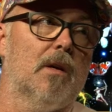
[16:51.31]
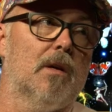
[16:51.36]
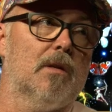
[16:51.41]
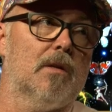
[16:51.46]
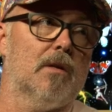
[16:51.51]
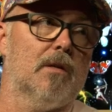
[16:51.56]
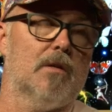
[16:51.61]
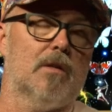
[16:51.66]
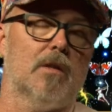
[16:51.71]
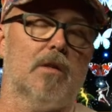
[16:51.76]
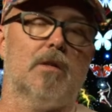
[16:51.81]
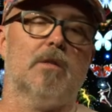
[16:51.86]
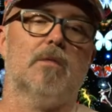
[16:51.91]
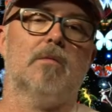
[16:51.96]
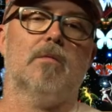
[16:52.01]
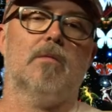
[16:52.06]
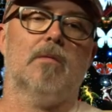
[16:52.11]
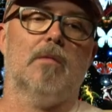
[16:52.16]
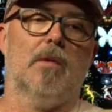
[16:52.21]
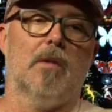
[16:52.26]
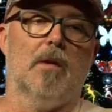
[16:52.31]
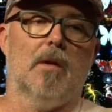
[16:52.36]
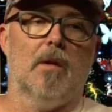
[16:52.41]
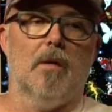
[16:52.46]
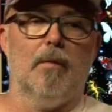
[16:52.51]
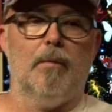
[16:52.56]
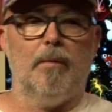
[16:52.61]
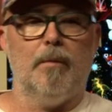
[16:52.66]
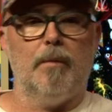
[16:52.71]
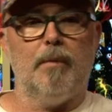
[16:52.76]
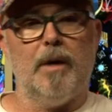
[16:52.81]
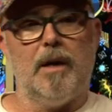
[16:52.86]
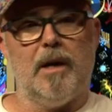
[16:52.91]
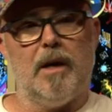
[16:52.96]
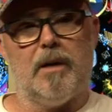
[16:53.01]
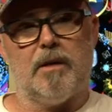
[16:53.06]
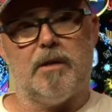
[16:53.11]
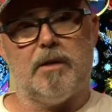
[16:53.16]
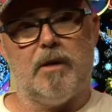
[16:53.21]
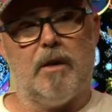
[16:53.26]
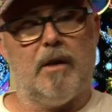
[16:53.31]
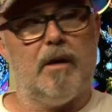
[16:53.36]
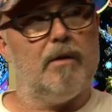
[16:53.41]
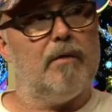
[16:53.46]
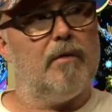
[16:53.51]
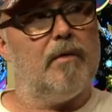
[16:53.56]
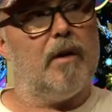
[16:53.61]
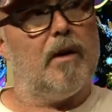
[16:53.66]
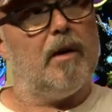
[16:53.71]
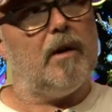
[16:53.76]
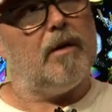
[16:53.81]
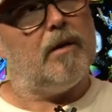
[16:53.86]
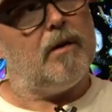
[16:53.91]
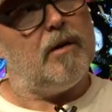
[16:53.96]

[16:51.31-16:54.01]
to just be outside of that.